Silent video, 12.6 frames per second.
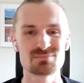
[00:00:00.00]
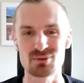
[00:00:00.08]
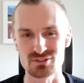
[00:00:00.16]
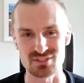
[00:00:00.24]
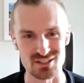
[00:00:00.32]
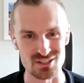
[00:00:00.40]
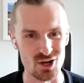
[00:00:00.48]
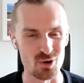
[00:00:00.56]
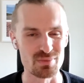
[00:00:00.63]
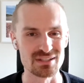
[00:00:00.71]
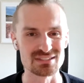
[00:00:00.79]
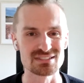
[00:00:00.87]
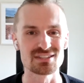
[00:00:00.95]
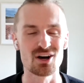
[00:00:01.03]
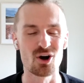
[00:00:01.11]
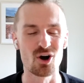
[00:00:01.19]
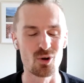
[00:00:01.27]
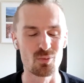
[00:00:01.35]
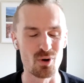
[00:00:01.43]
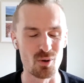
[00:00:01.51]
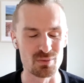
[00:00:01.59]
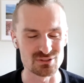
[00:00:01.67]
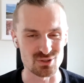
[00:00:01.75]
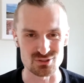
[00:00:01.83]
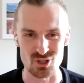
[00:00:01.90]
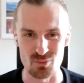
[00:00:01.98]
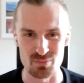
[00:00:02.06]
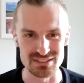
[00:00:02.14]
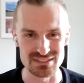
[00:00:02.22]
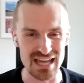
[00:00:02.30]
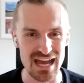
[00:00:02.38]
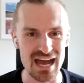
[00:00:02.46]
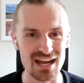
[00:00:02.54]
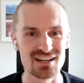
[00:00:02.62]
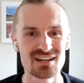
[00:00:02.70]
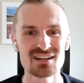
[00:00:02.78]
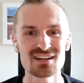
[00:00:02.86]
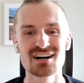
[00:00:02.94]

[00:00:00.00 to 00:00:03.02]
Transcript: built on the open, open source OP stack.